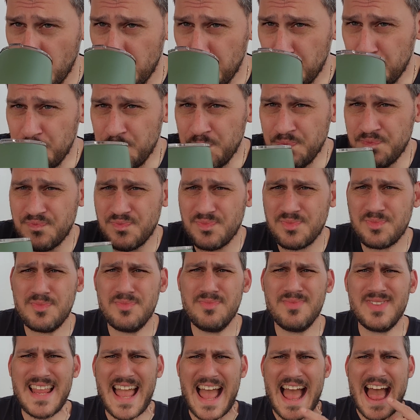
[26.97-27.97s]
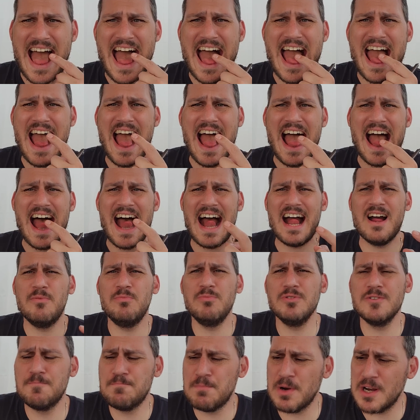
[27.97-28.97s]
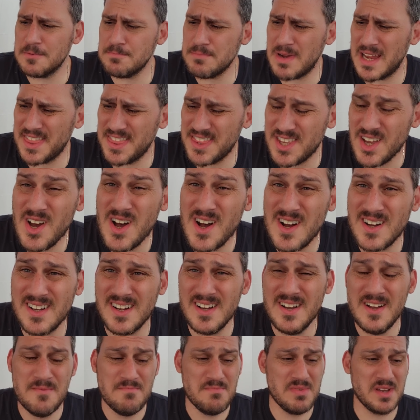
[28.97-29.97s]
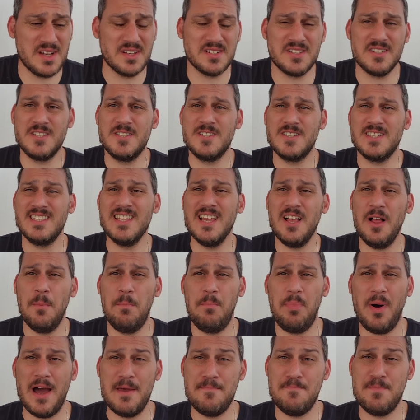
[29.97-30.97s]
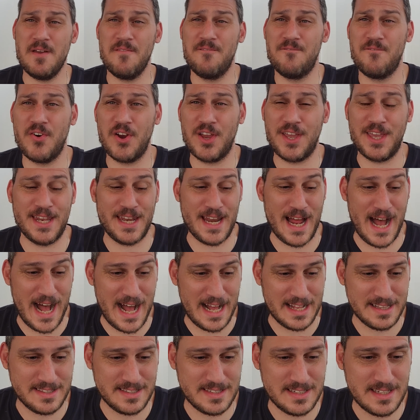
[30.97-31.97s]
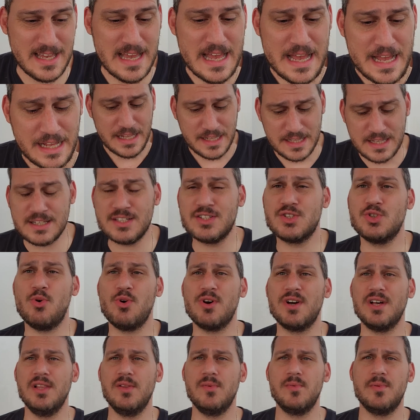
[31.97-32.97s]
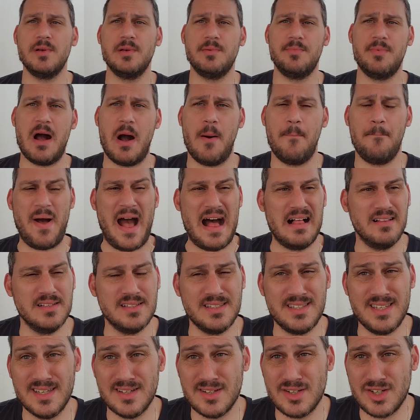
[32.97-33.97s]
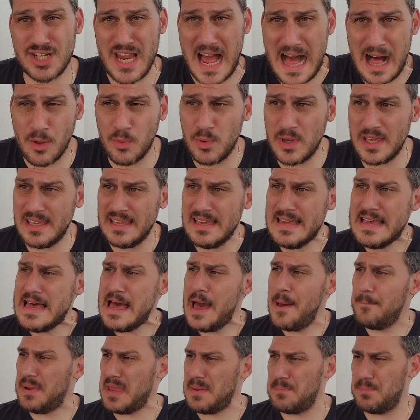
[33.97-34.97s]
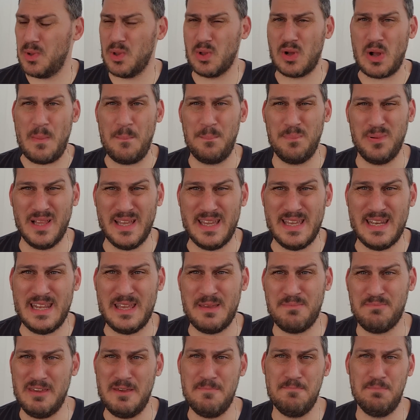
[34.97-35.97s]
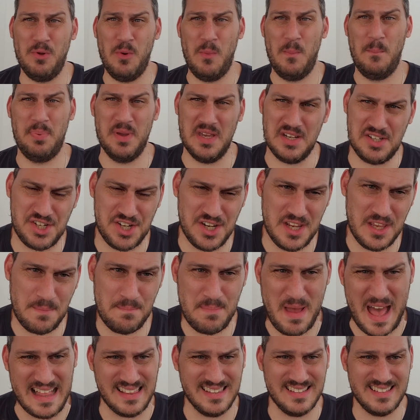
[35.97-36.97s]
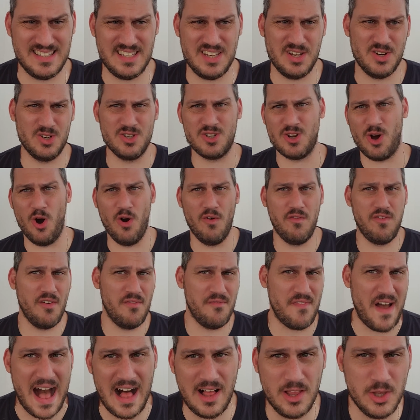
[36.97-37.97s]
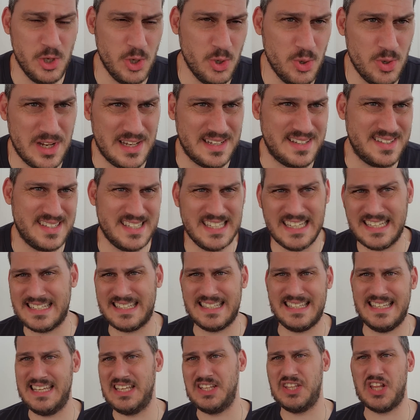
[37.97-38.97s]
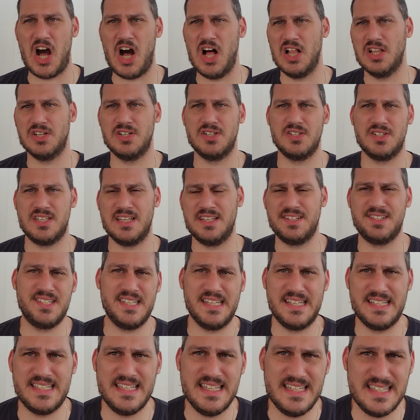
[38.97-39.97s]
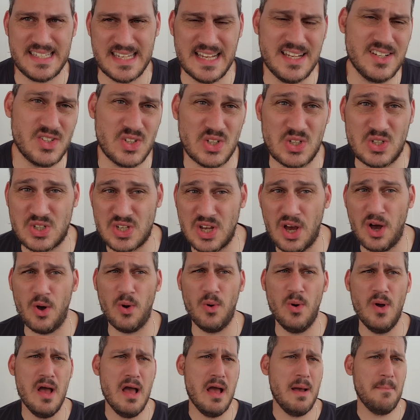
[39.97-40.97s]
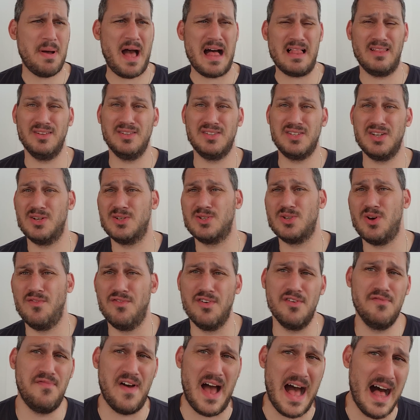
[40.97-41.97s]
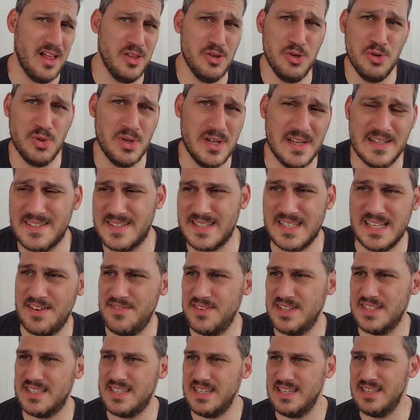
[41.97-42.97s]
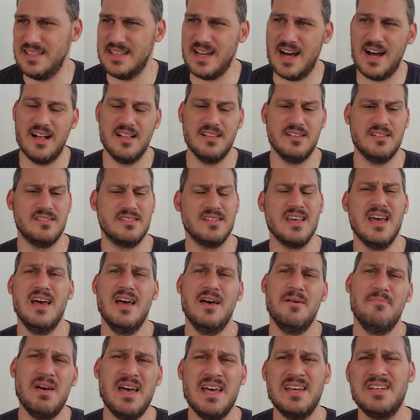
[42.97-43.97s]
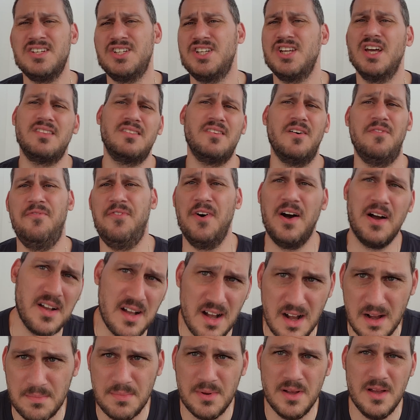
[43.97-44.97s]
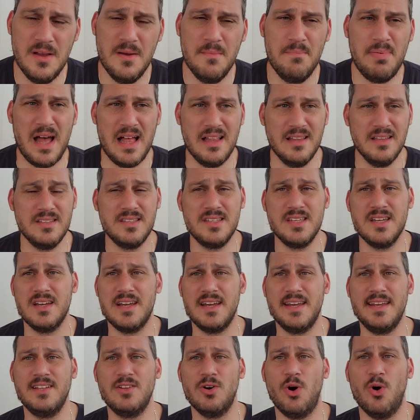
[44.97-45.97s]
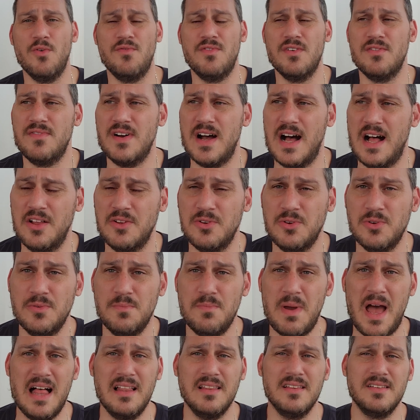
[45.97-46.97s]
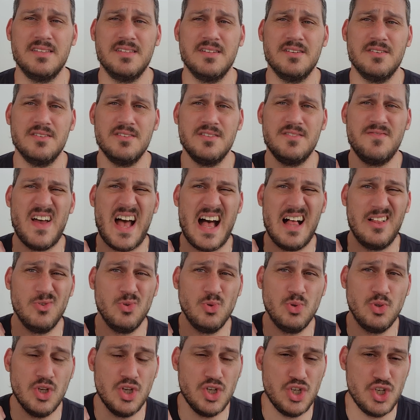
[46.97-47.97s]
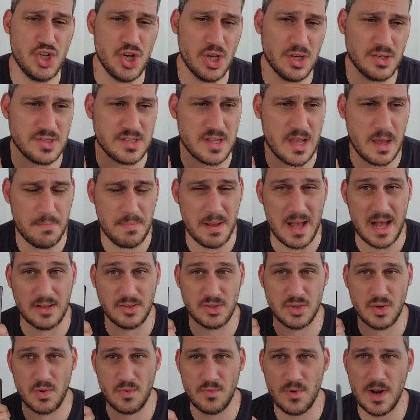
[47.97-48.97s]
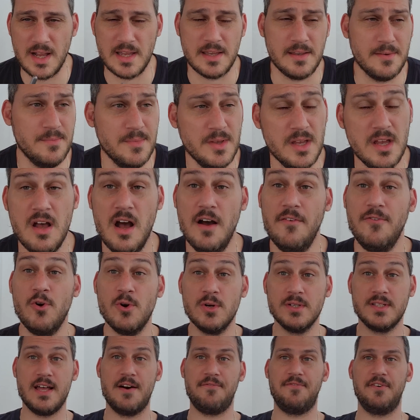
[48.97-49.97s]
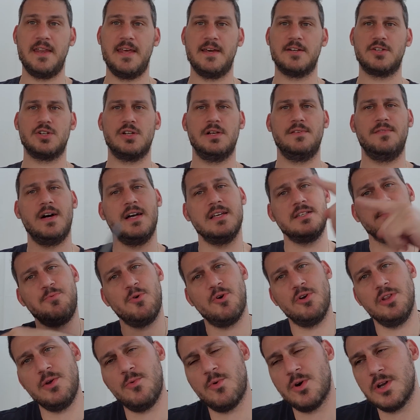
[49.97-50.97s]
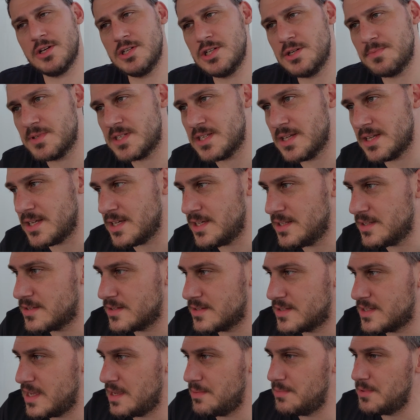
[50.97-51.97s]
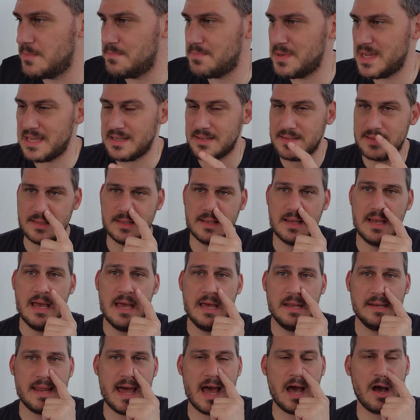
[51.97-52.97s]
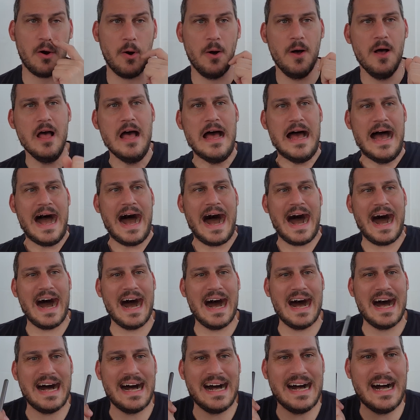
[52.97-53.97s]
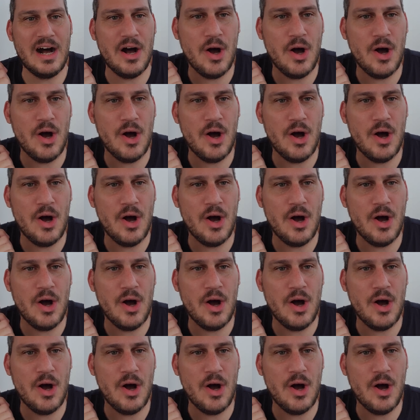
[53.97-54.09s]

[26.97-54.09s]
I almost burnt my tongue because it's still piping freaking hot. Let's talk a little bit about Palantir, shall we? People complaining, people bitching. Palantir is overvalued at $16.60 or so. Palantir is overvalued at $17. Man, shut the fuck up. Palantir ain't overvalued. Palantir is valued just about right. Of course, not financial advice, purely 100% entertainment based. Now, I